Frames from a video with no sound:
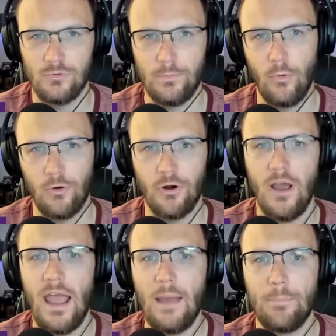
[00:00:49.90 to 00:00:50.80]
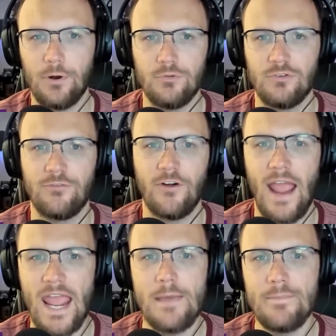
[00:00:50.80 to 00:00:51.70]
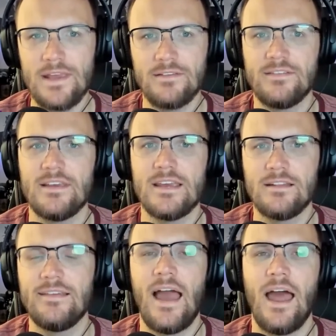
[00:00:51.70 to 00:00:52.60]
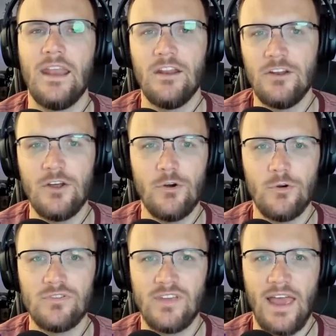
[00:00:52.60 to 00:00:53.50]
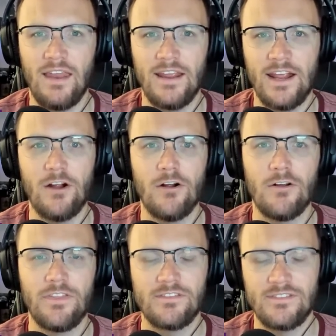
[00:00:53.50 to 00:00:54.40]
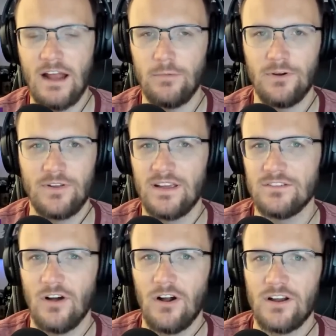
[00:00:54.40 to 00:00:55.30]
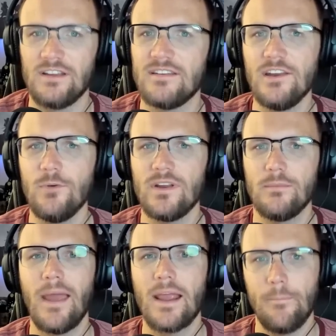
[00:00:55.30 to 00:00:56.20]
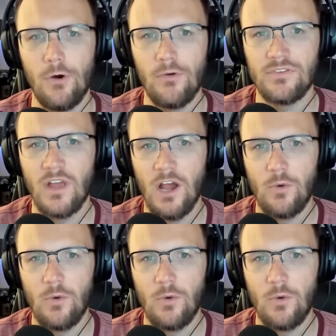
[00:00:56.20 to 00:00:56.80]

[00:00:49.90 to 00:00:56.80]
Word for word: reporter and producer for ABC 10 News. And here the Sacramento Kings are continuing to make moves.